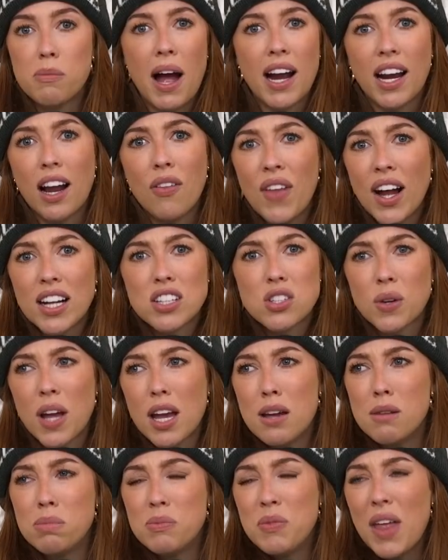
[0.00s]
bag, and that's
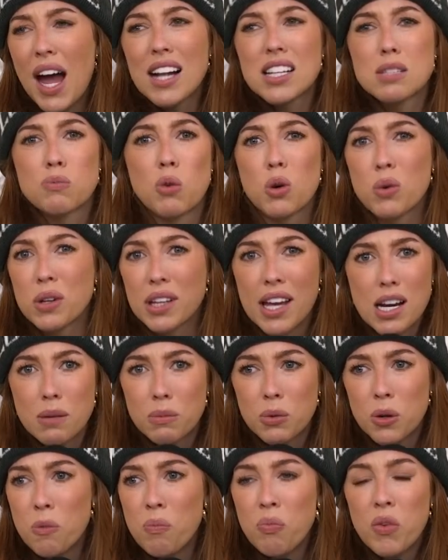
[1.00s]
okay. And that's more
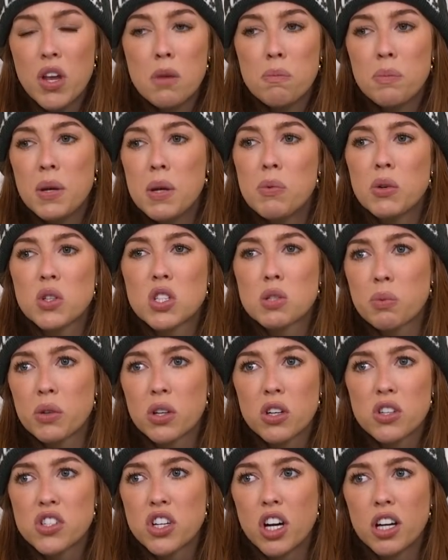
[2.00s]
relatable. People
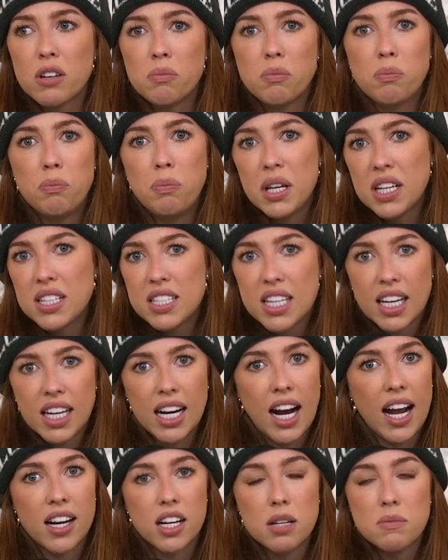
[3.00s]
splurge on big ticket
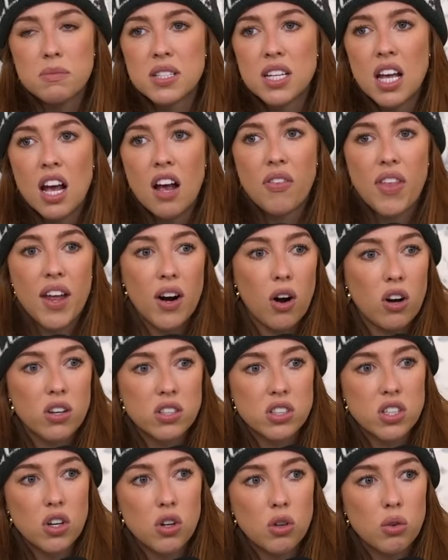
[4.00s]
items that
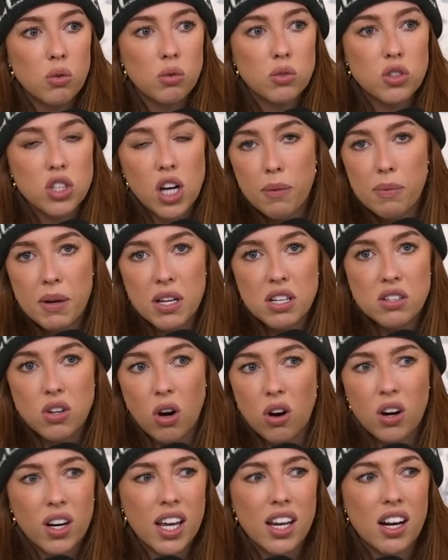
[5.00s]
also shop at
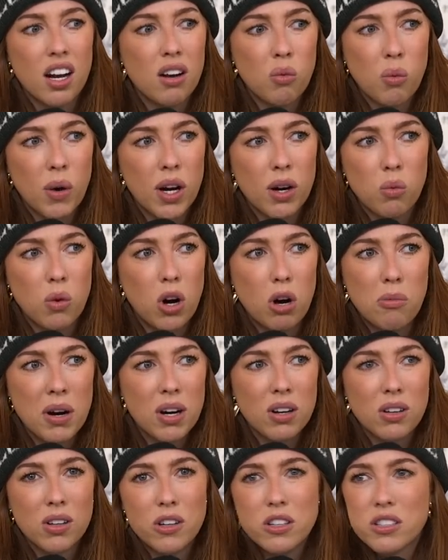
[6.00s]
Target and wear
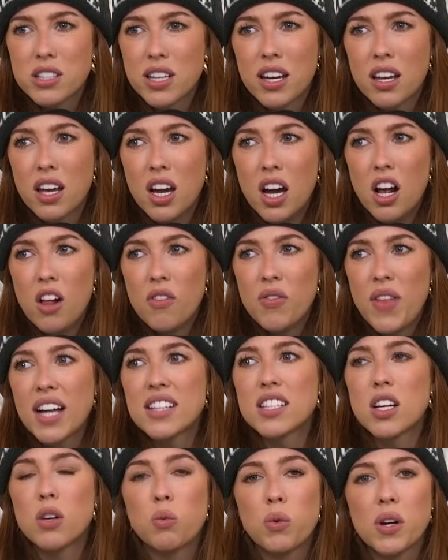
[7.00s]
Walmart clothes. Like,
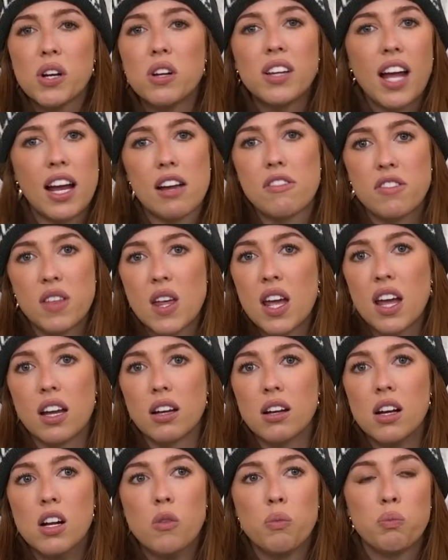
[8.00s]
that's a real life
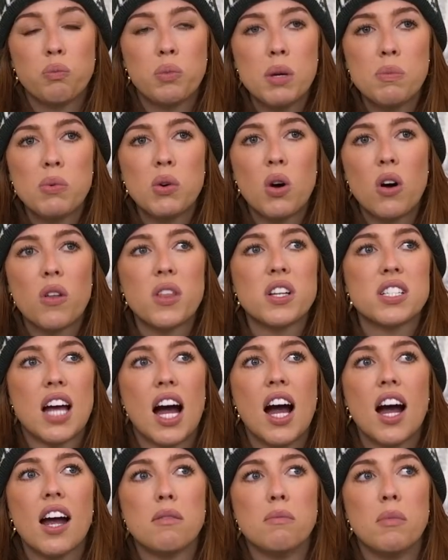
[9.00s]
thing. People all the
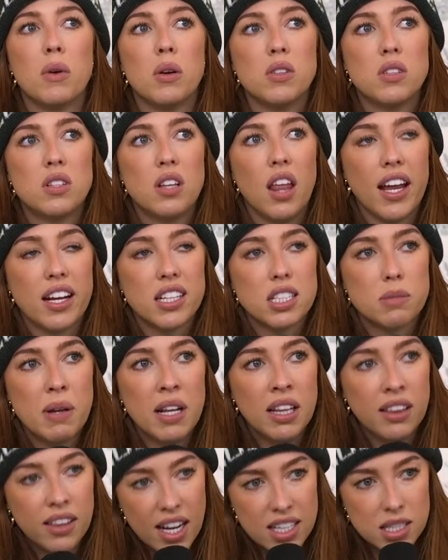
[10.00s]
time like
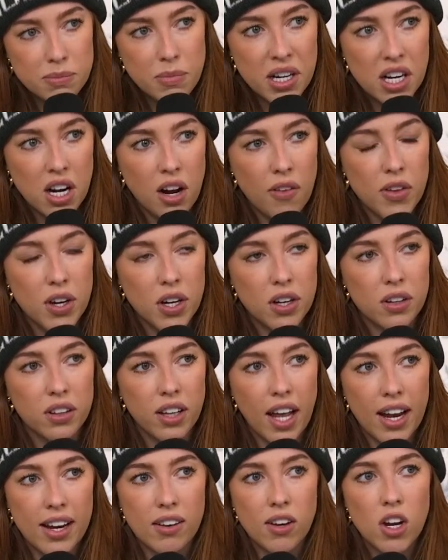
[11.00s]
spend less money on their
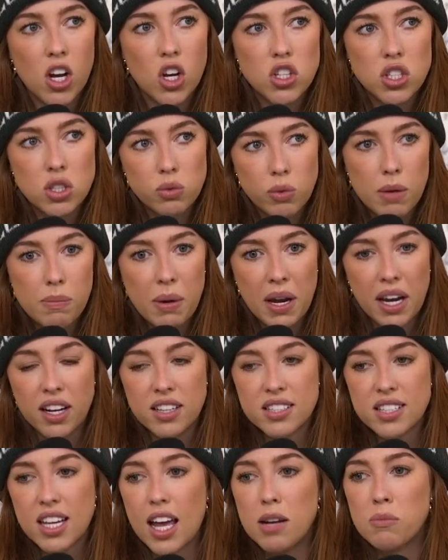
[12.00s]
like
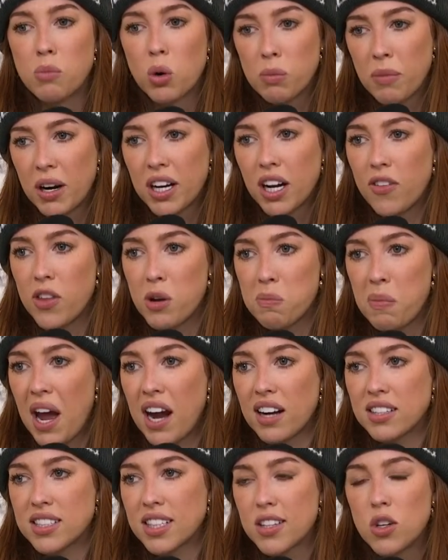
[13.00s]
sweatpants and more money on their
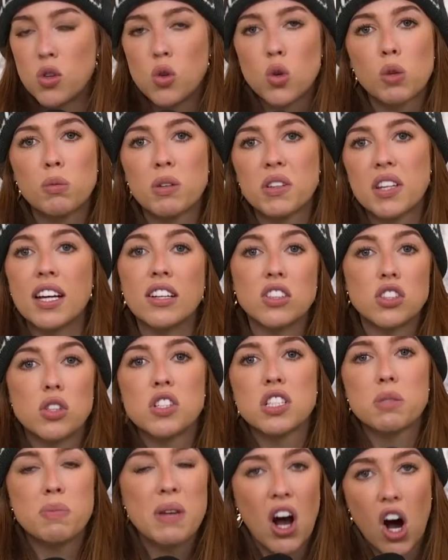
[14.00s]
bags. That's a normal thing. So
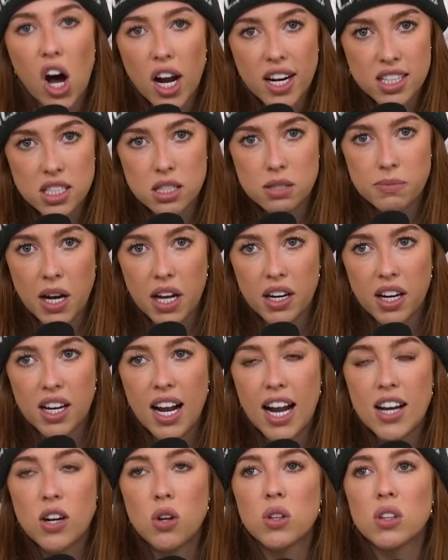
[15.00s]
just be honest about it.
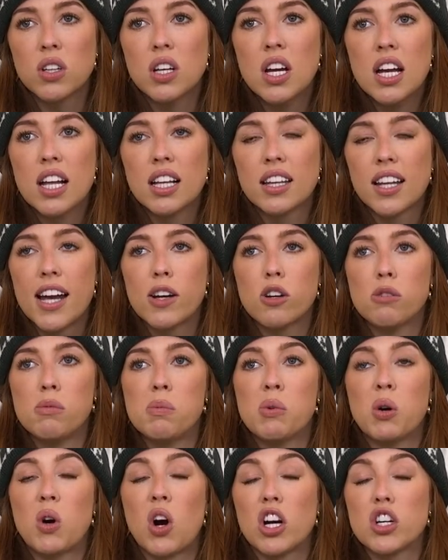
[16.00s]
And I don't like when
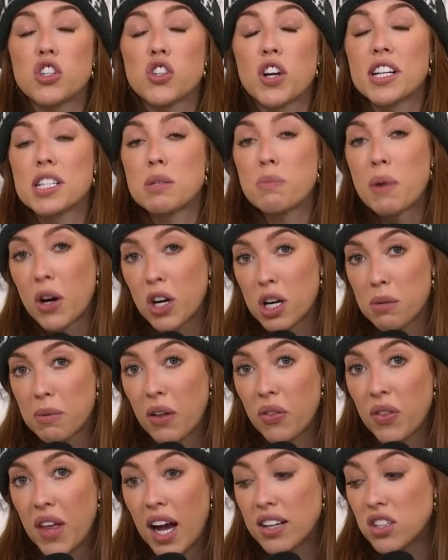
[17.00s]
people aren't transparent
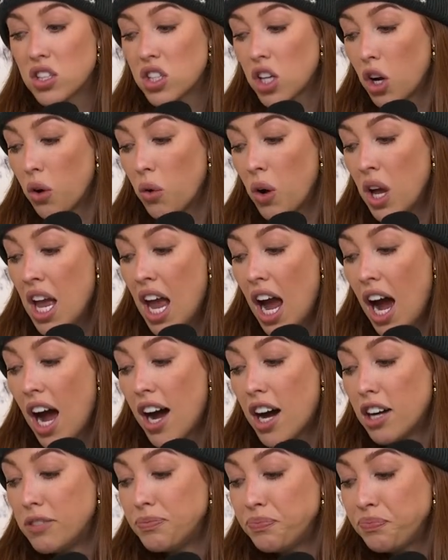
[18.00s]
about that. So,
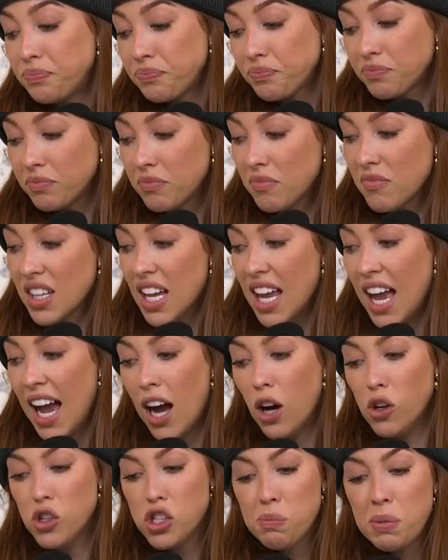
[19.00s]

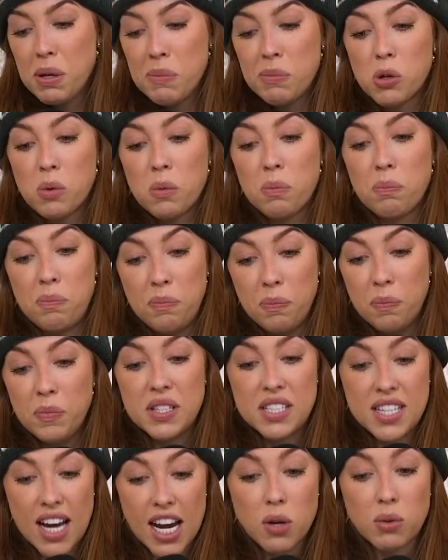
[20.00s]
how do people
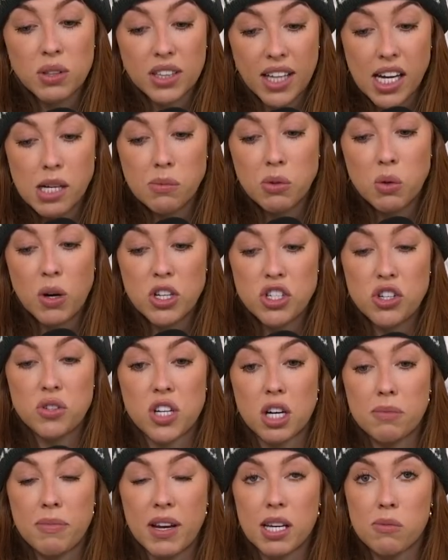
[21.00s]
stay relatable once you
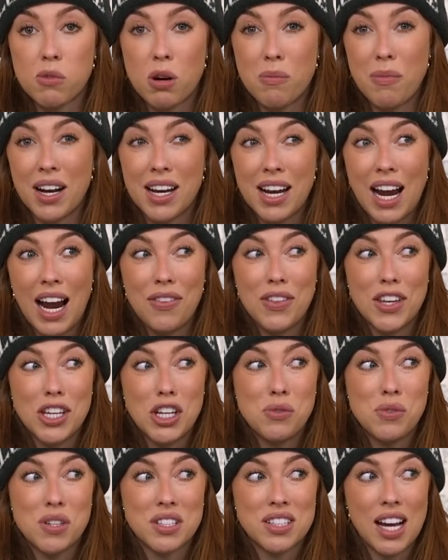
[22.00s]
start making more money? I
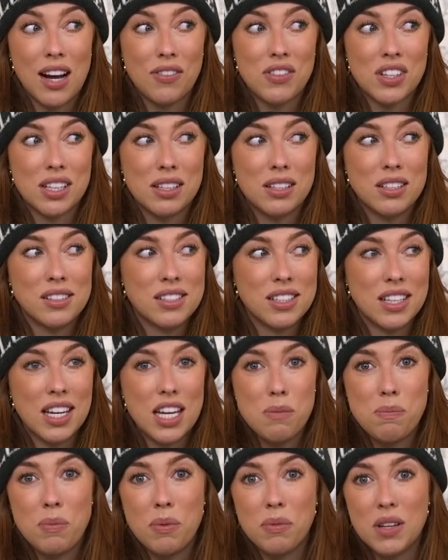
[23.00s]
think you just have to
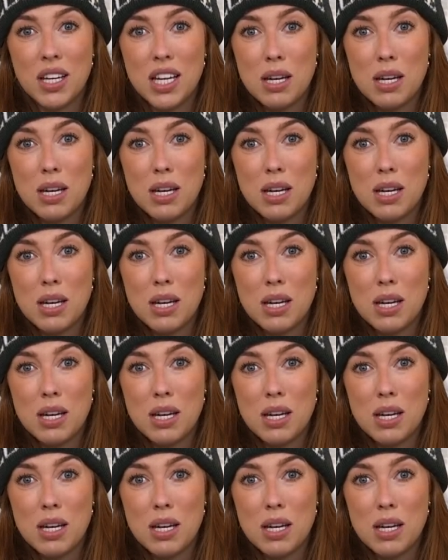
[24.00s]
keep